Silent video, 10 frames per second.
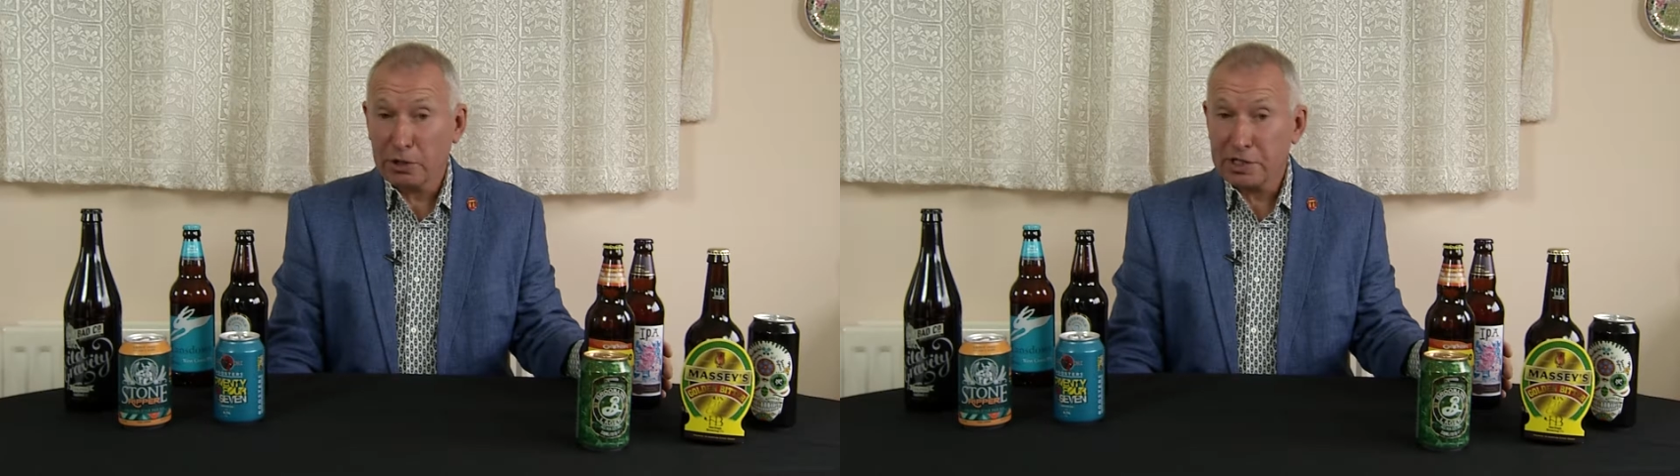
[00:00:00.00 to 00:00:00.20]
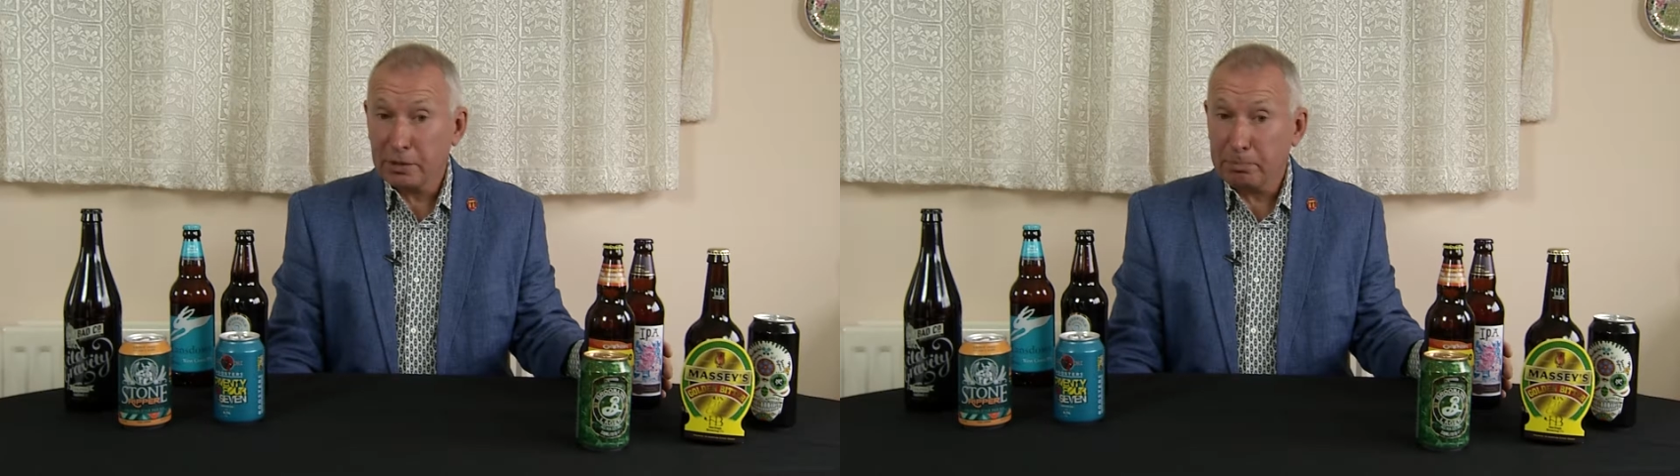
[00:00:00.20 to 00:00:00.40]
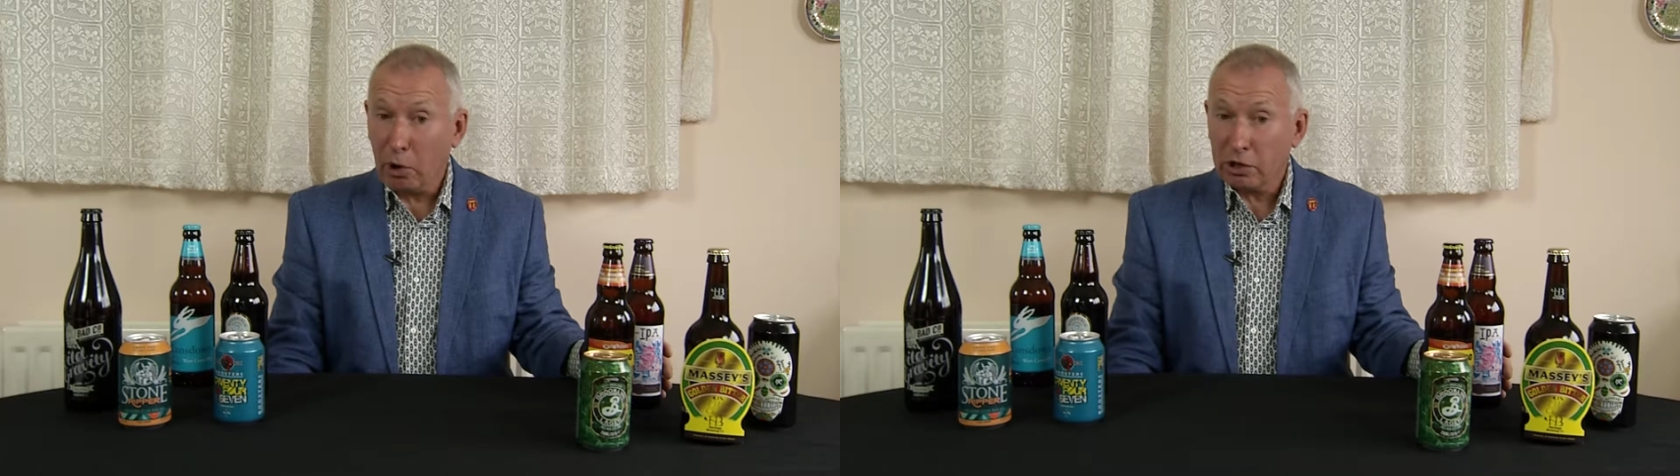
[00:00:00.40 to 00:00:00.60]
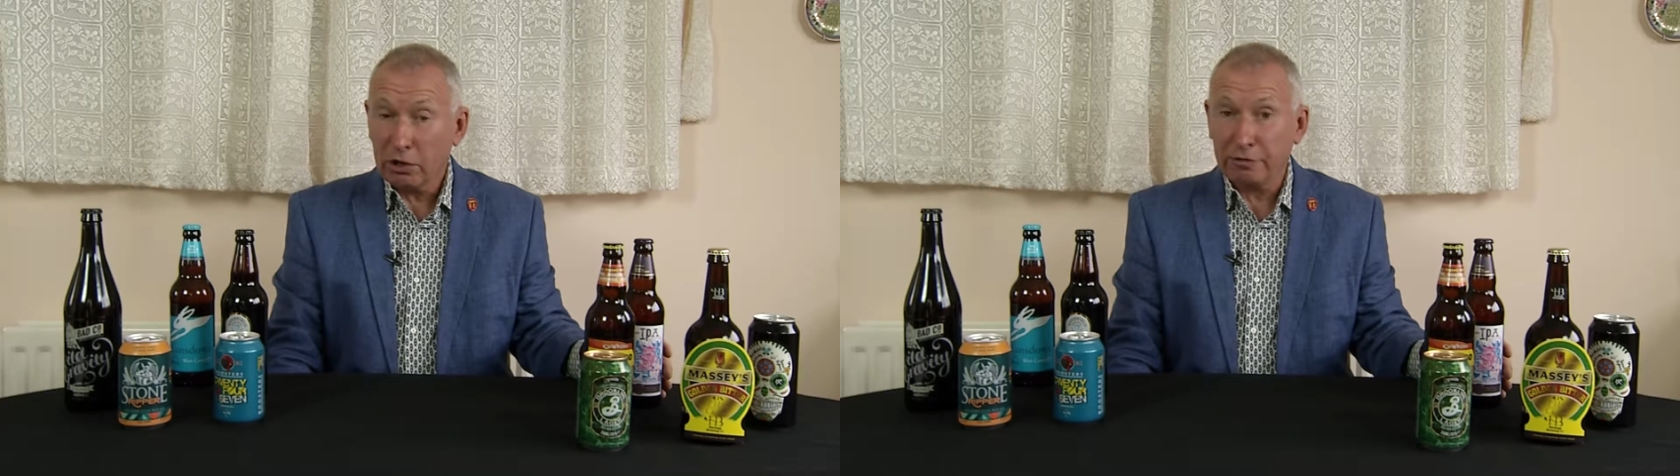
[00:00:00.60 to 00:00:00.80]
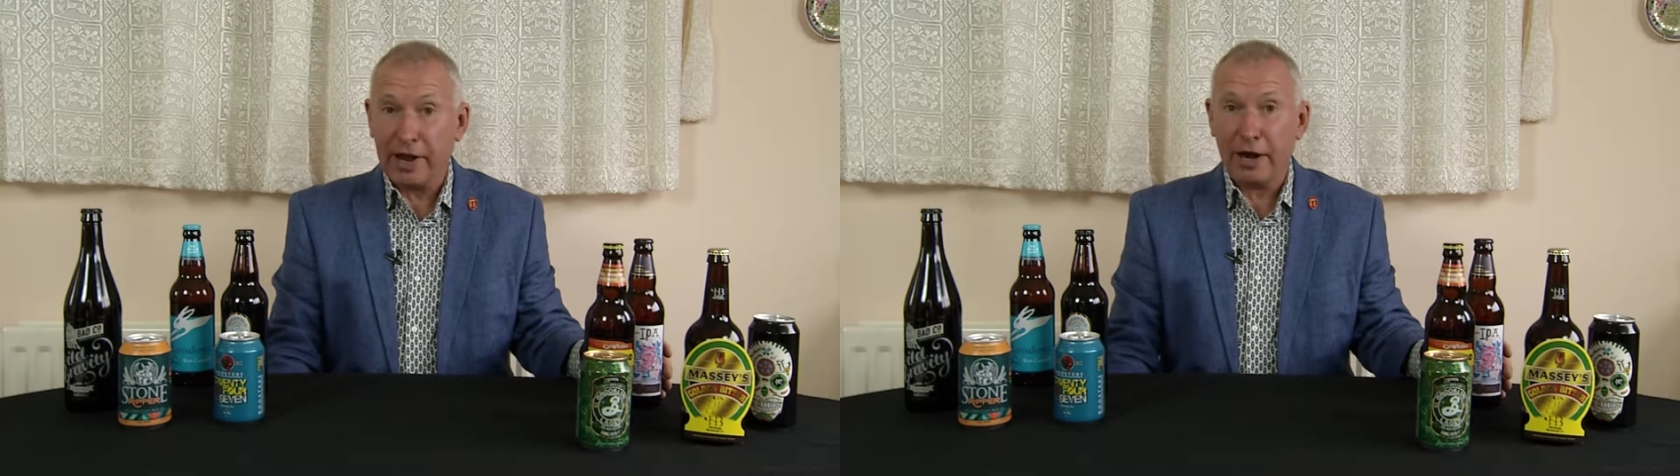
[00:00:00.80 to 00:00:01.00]
to the
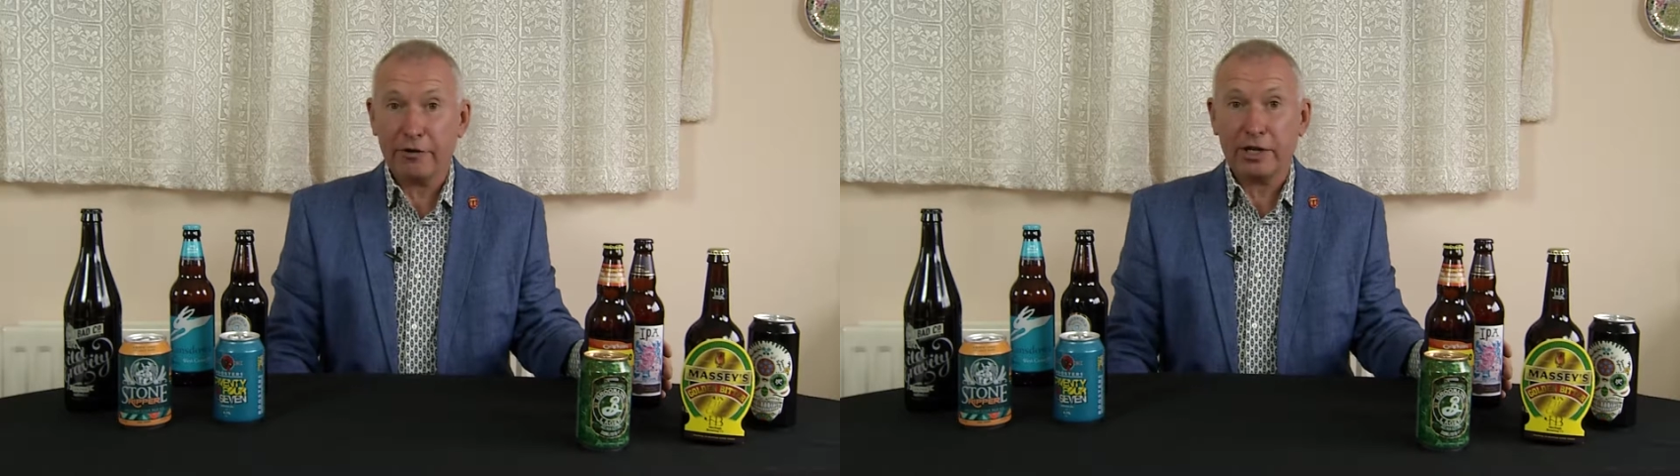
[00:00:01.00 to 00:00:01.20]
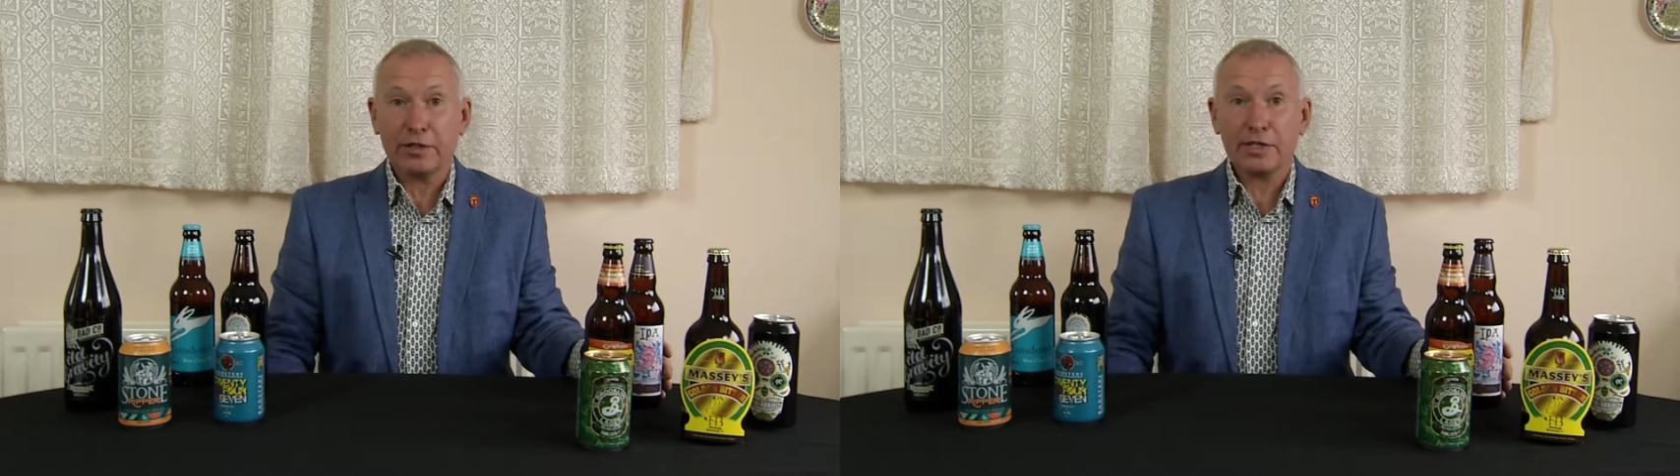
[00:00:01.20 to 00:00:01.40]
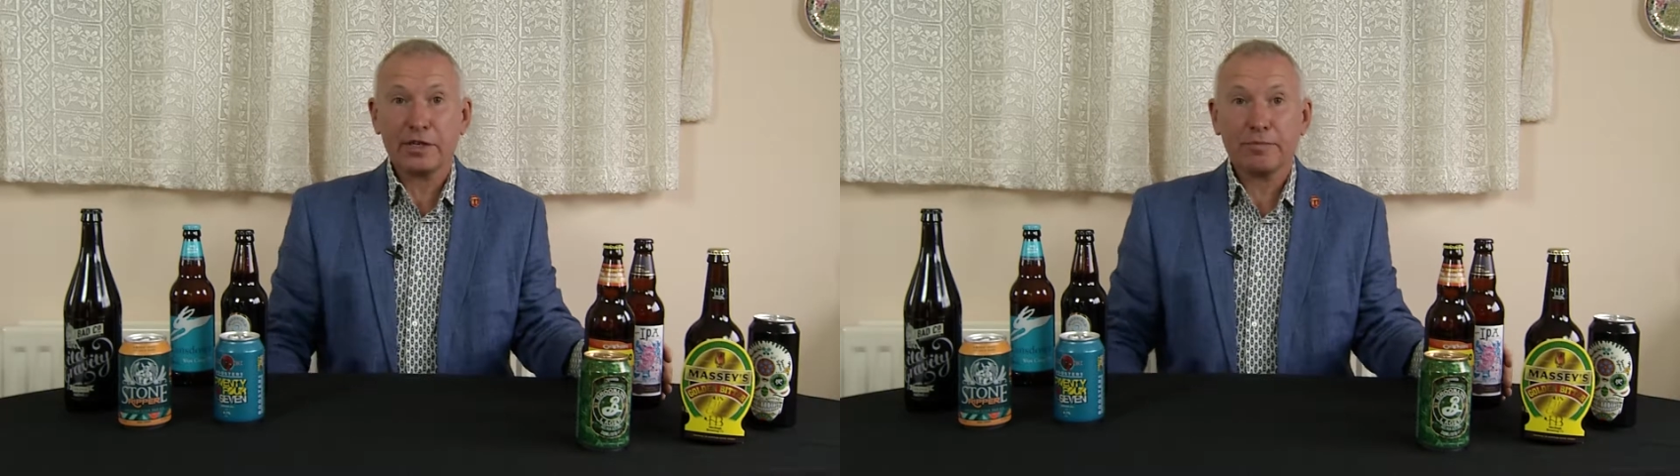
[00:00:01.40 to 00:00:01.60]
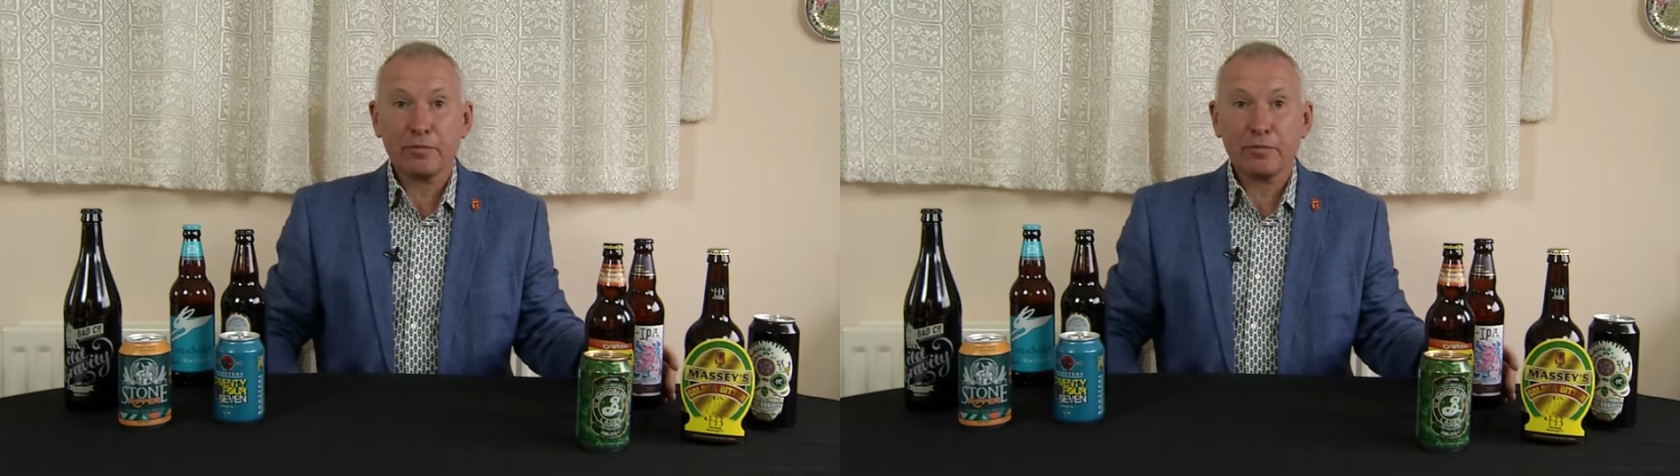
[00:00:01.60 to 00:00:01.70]
bottled variant.